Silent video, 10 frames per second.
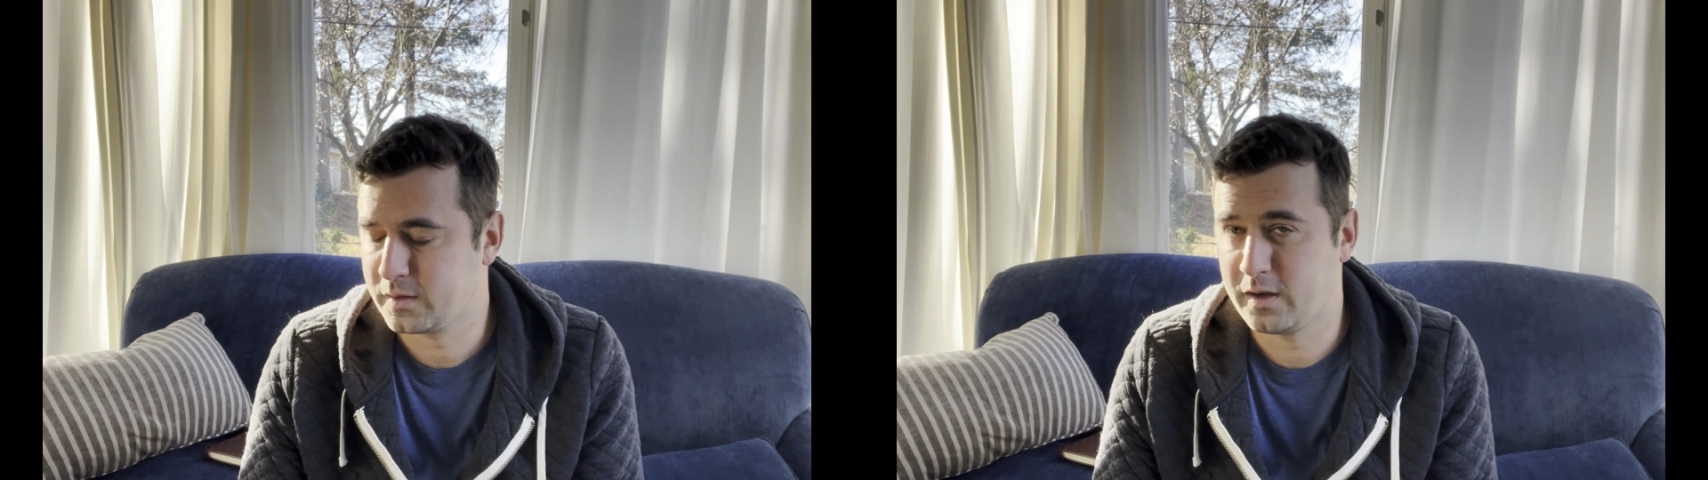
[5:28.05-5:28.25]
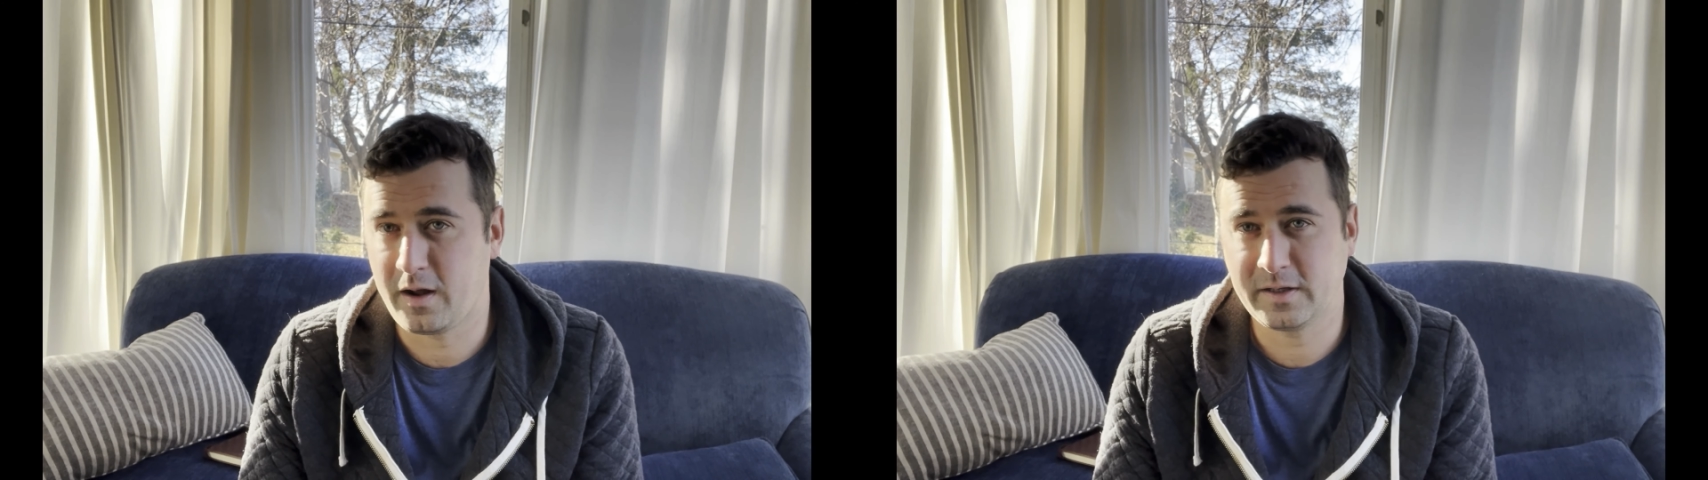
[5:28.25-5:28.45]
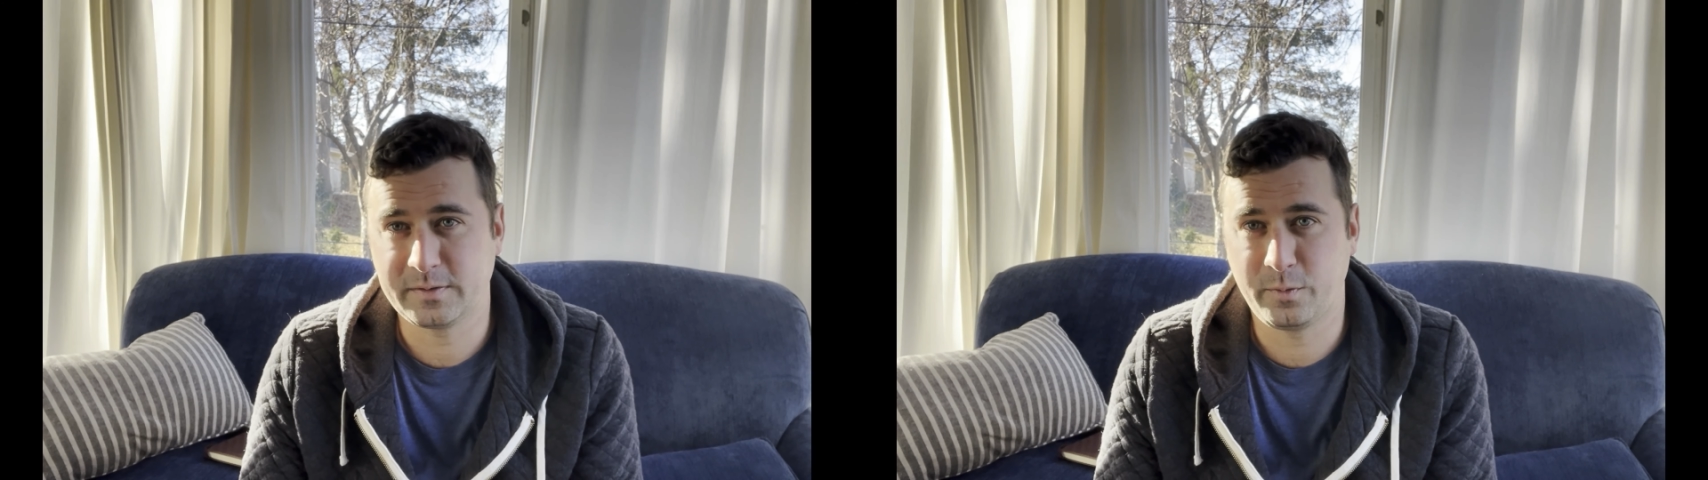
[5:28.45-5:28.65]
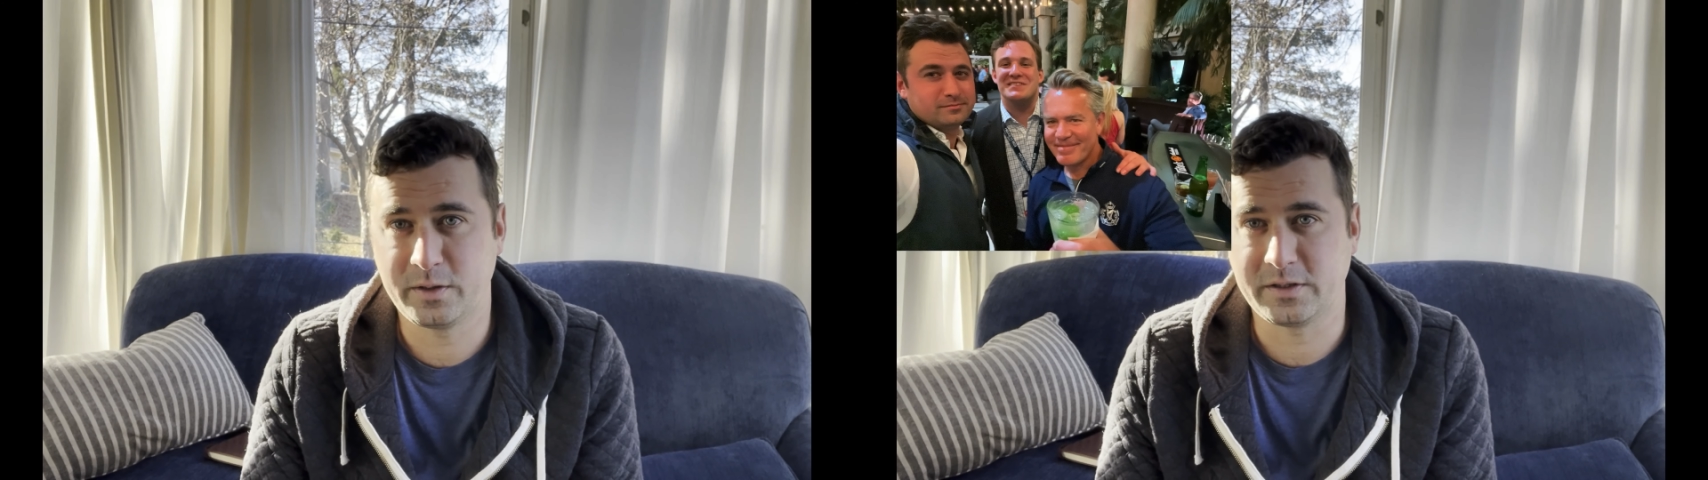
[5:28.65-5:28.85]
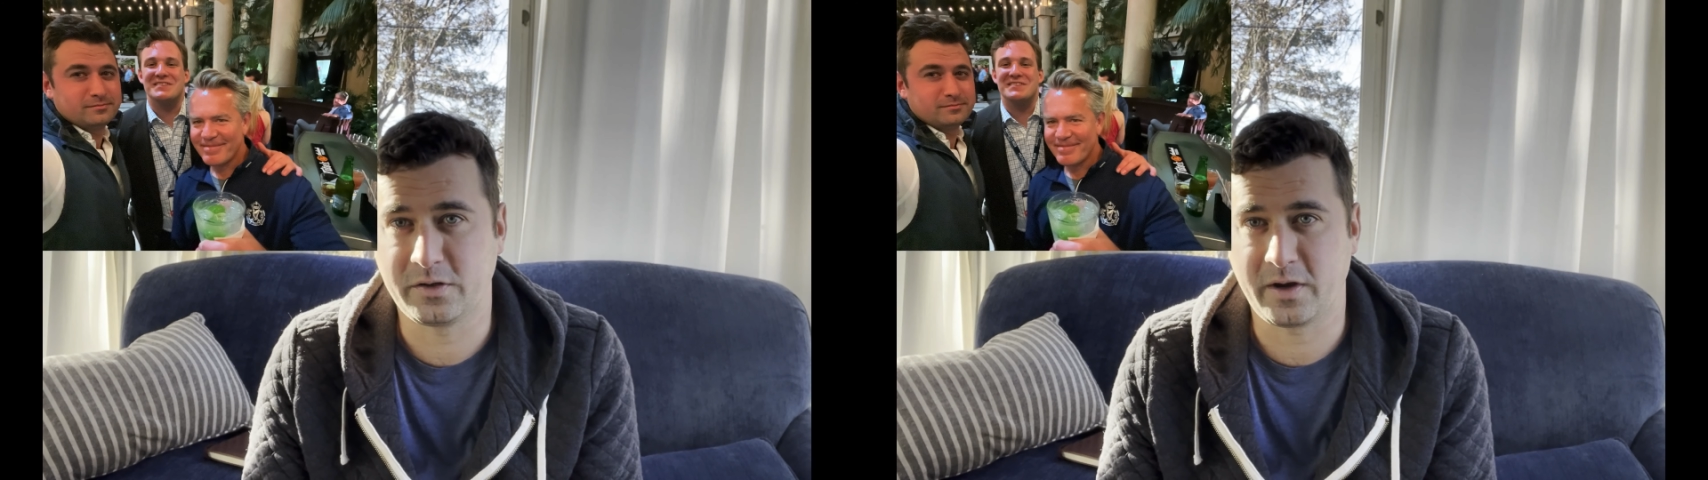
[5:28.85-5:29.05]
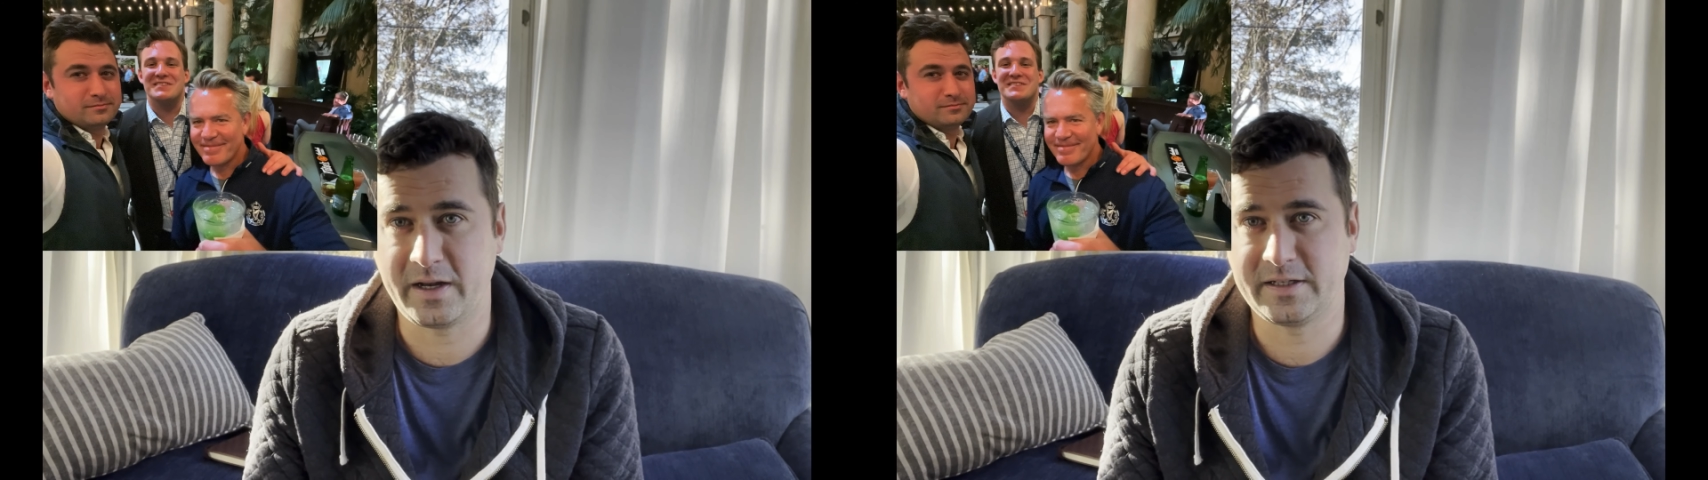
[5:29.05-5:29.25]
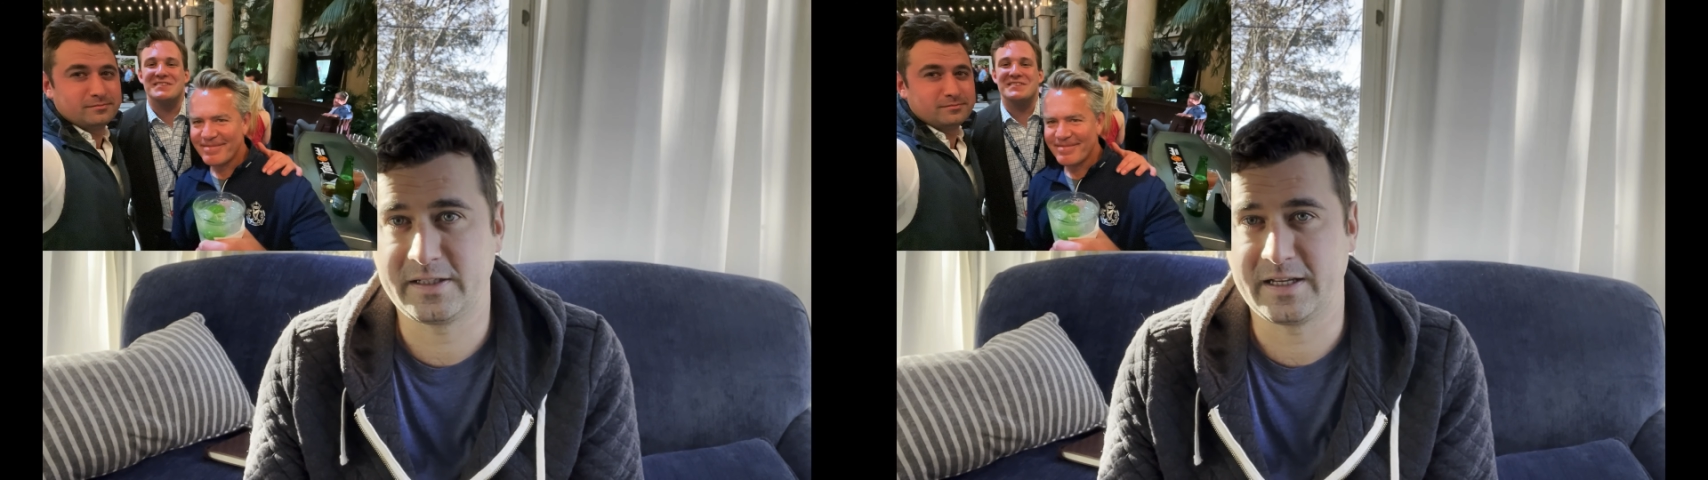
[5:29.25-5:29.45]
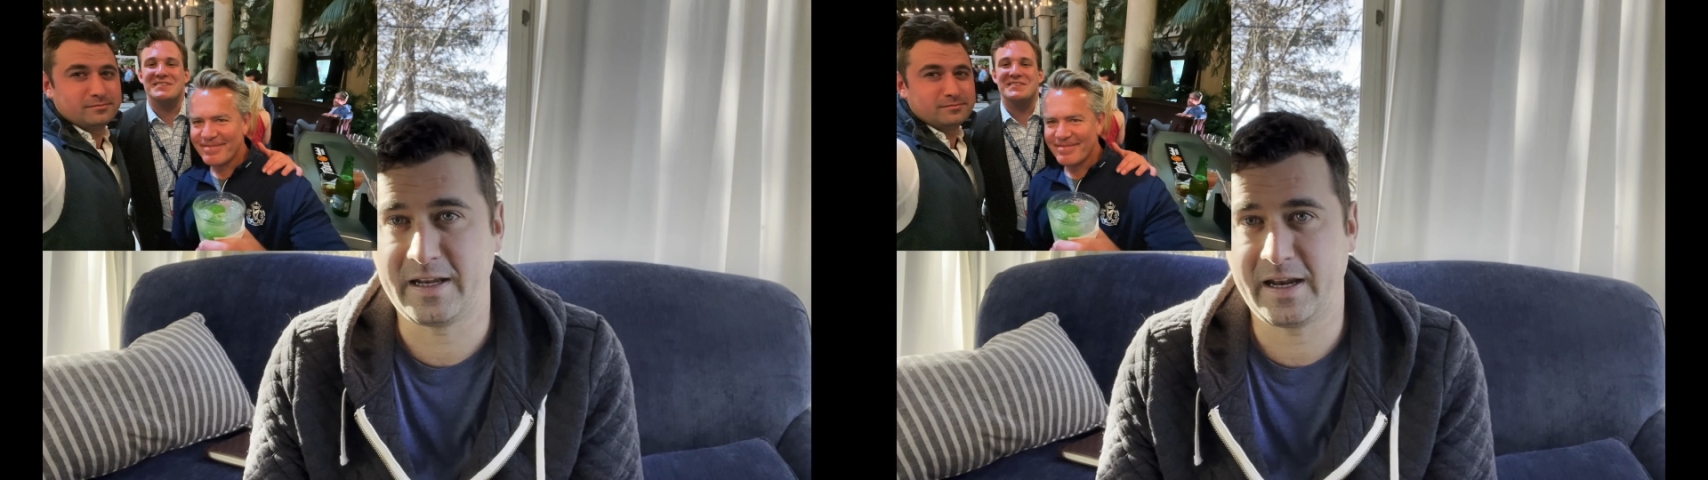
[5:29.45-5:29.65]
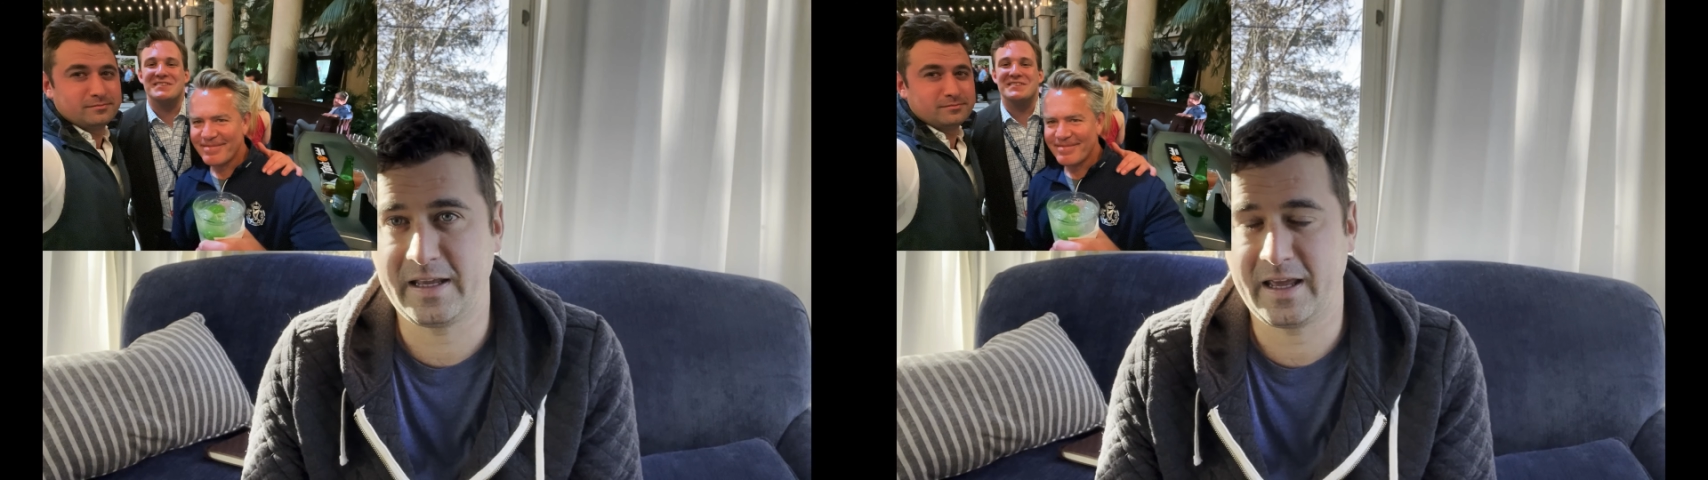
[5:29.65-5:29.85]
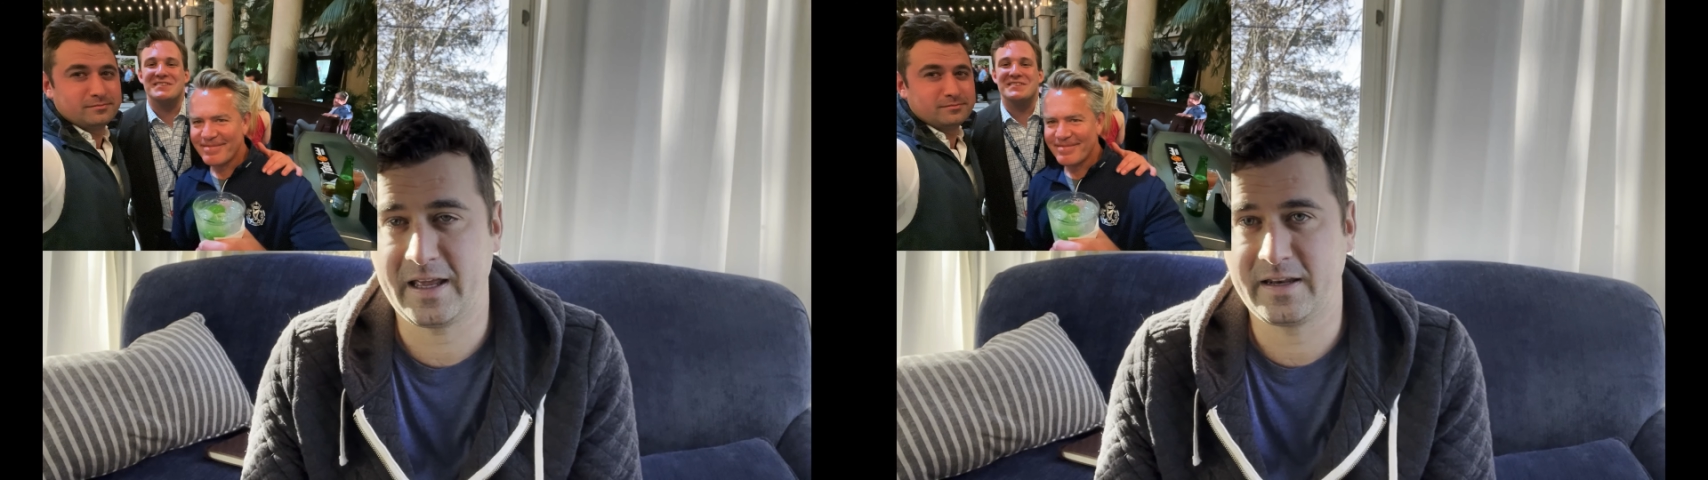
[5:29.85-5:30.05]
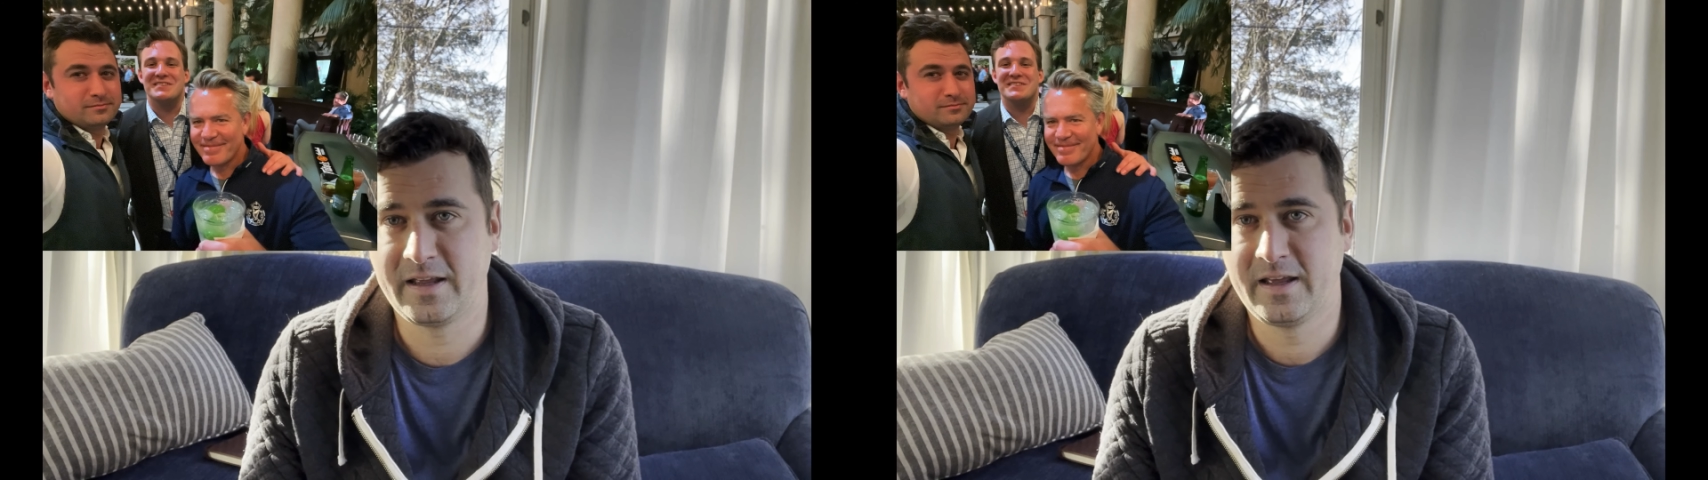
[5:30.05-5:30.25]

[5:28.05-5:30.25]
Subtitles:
awesome one to Greenwich, Connecticut.